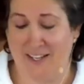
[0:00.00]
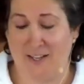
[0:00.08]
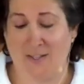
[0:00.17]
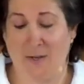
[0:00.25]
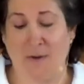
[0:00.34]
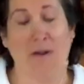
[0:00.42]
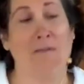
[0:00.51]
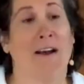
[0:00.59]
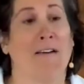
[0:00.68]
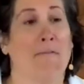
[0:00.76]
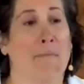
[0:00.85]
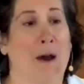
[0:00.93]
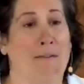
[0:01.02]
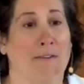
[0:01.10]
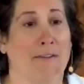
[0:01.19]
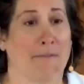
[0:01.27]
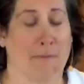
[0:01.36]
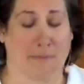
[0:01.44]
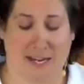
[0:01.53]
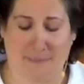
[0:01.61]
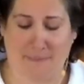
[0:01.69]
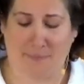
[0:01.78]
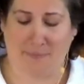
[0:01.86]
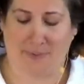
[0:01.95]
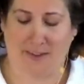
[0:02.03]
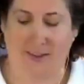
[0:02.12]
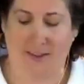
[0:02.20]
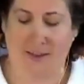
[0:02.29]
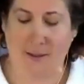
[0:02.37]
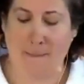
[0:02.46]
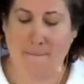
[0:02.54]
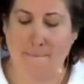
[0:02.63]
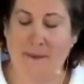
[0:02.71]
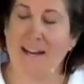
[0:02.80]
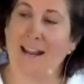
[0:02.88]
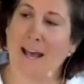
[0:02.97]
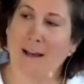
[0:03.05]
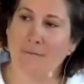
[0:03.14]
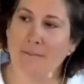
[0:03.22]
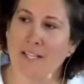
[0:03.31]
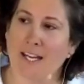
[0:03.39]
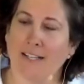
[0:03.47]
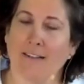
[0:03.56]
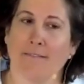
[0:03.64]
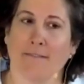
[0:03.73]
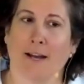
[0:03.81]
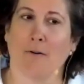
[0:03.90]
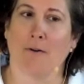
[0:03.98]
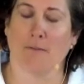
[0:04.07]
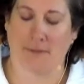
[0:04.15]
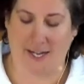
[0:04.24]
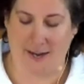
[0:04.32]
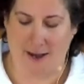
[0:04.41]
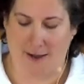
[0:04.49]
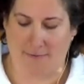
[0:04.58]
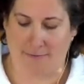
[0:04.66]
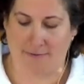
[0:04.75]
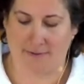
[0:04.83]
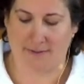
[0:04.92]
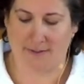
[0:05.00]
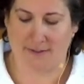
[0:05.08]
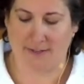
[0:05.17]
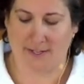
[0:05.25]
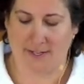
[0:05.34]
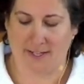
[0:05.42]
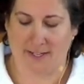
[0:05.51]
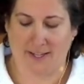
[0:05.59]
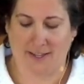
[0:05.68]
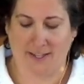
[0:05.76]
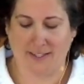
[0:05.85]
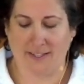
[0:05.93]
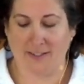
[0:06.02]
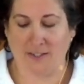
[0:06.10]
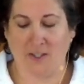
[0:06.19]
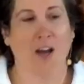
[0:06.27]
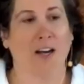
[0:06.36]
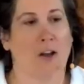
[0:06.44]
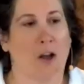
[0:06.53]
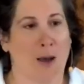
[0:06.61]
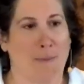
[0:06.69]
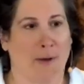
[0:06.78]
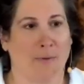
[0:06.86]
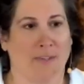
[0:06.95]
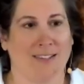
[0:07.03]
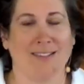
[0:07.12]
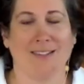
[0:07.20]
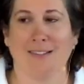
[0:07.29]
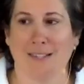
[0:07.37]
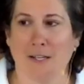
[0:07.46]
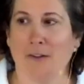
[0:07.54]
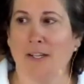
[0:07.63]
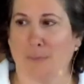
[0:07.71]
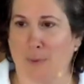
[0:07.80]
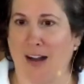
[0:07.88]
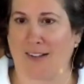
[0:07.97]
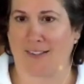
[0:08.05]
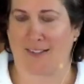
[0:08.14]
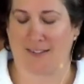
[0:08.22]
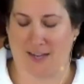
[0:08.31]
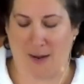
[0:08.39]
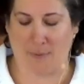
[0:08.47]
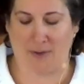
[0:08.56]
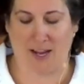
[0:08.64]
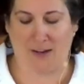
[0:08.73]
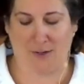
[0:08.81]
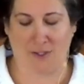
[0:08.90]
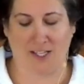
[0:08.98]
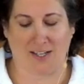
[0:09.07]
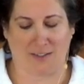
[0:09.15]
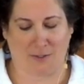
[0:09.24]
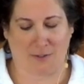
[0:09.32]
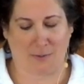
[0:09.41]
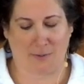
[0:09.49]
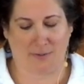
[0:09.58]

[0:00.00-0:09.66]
So no vow of poverty for me, but I have taken a vow of enough. This is not a cop-out, this is a serious practice that I put energy into.